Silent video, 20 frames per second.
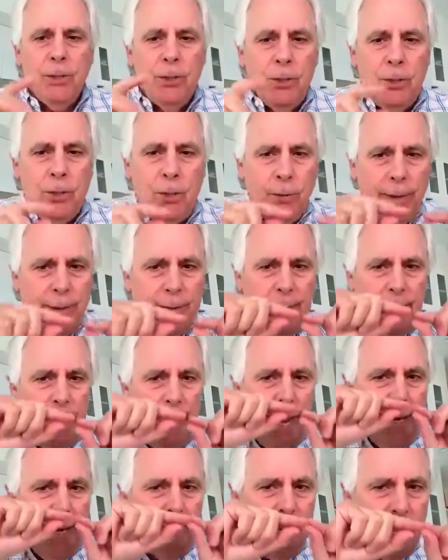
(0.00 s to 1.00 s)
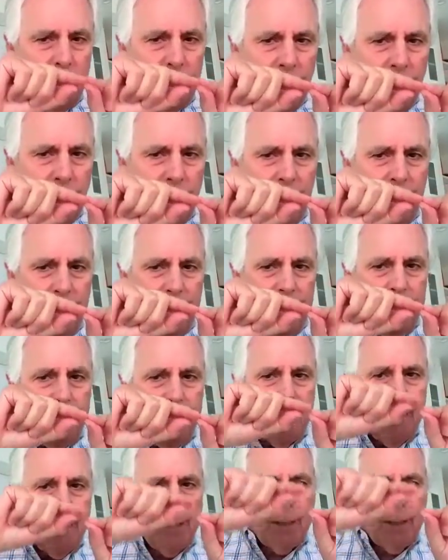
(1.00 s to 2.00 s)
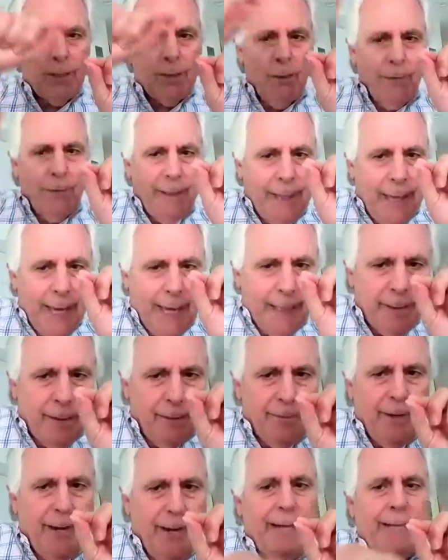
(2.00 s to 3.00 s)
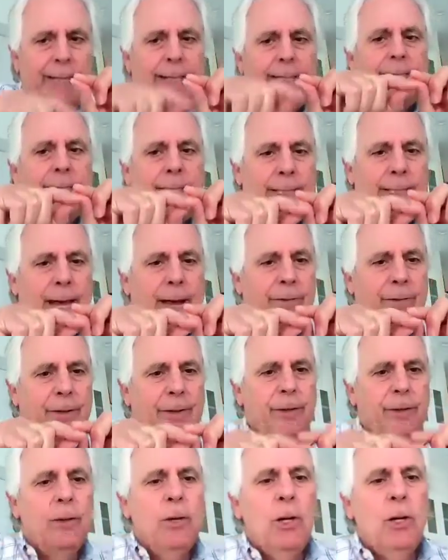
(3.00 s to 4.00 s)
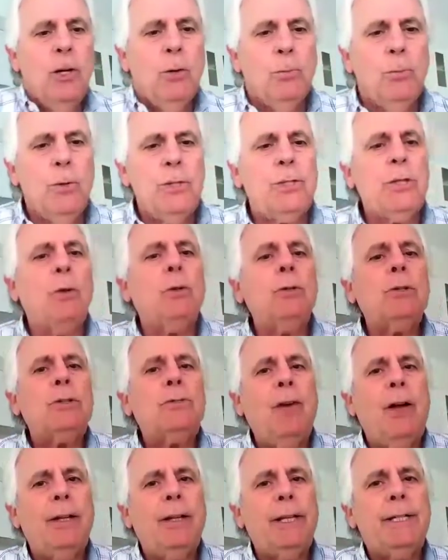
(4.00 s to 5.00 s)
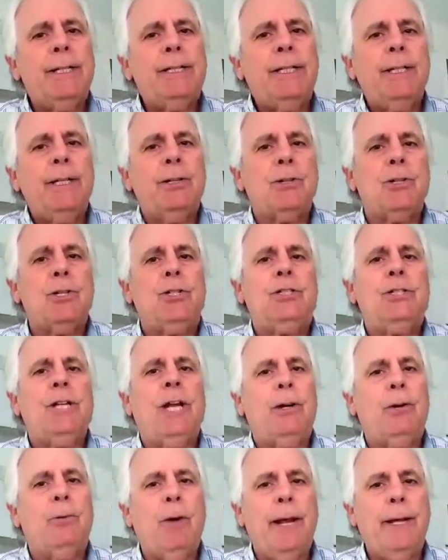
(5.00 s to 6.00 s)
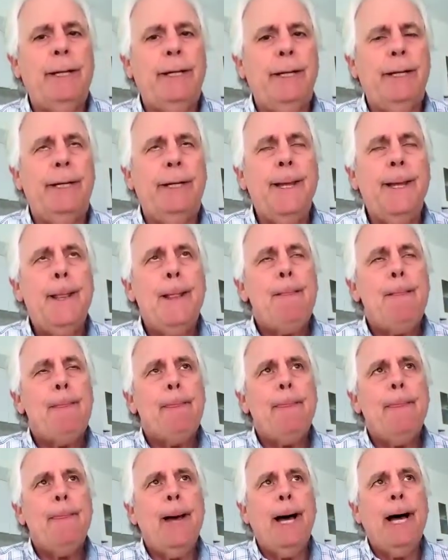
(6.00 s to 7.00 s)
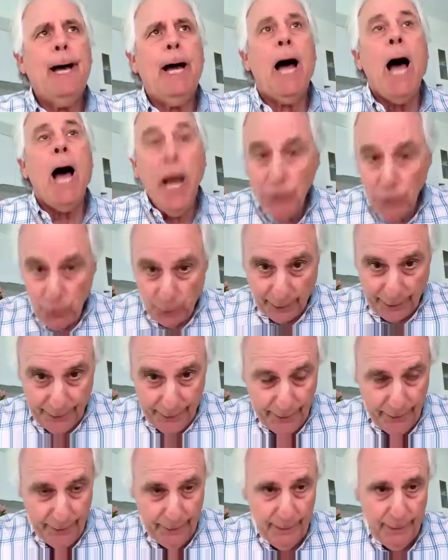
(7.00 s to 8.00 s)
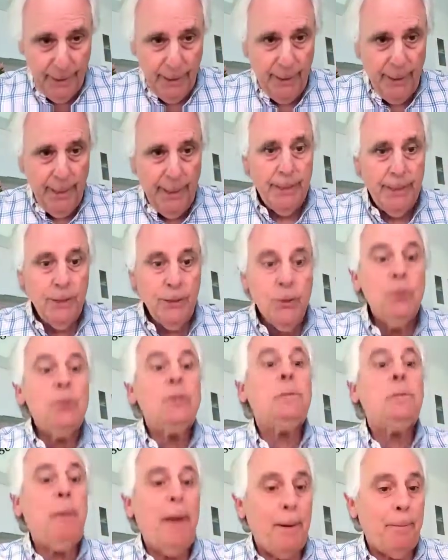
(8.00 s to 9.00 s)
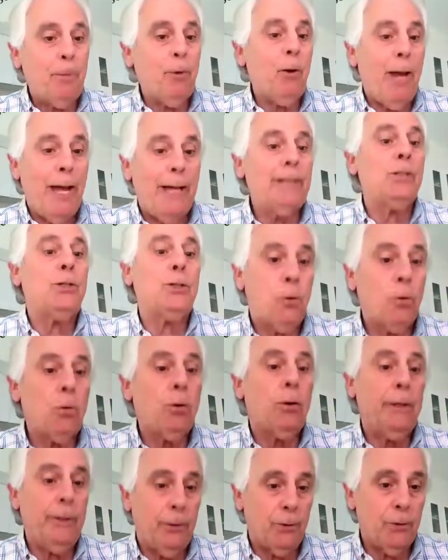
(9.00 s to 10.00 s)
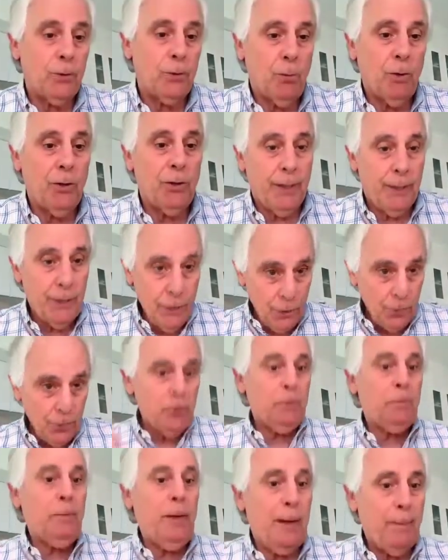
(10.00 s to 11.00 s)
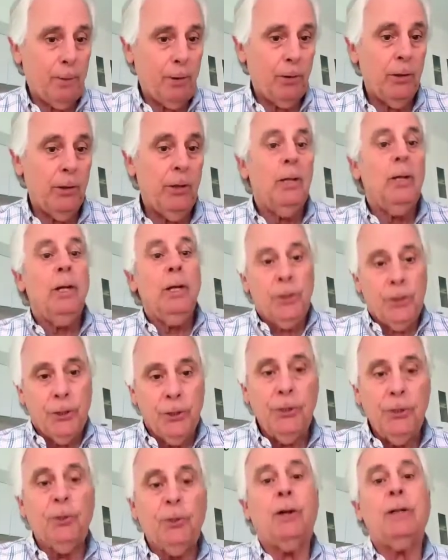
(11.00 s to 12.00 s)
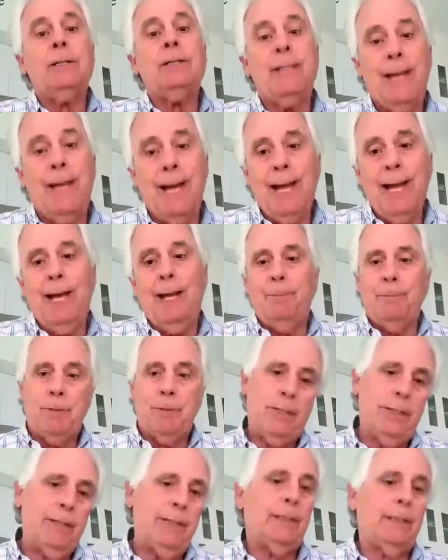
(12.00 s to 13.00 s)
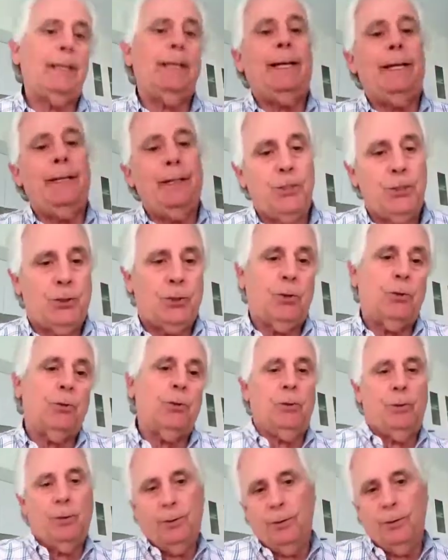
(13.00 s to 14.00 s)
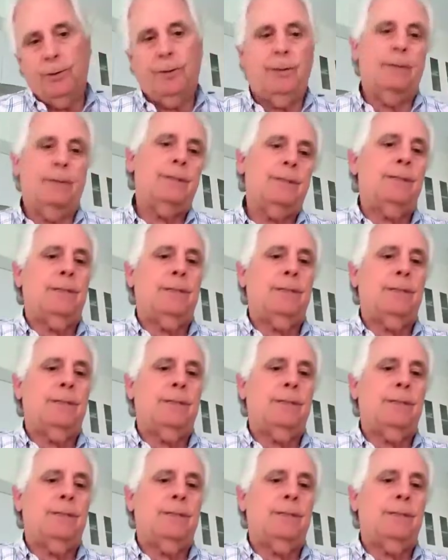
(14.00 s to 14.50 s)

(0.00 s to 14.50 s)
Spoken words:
During the end of 86 through the end of 87, Results Volunteers generated 100 newspaper editorials where the newspaper, the New York Times, the Atlanta Journal, the